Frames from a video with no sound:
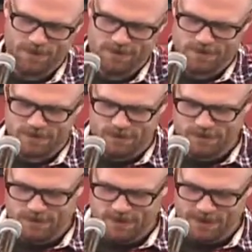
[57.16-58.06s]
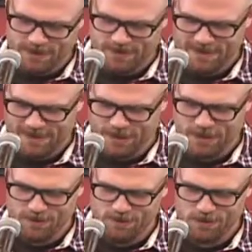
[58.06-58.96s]
is a
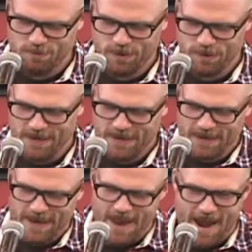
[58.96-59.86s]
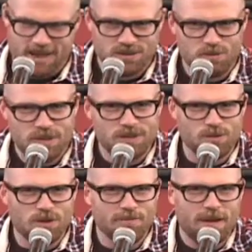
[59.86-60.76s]
kindred spirit. Ask Me is
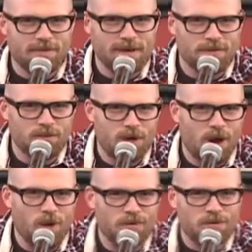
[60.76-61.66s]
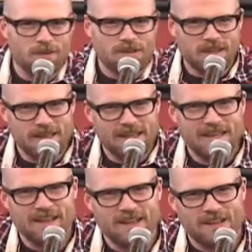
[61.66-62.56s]
one of my favorite poems, but
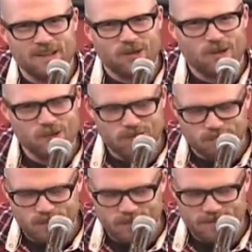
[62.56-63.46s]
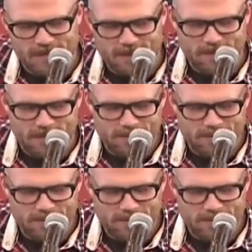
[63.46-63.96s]
the cult of William Stafford I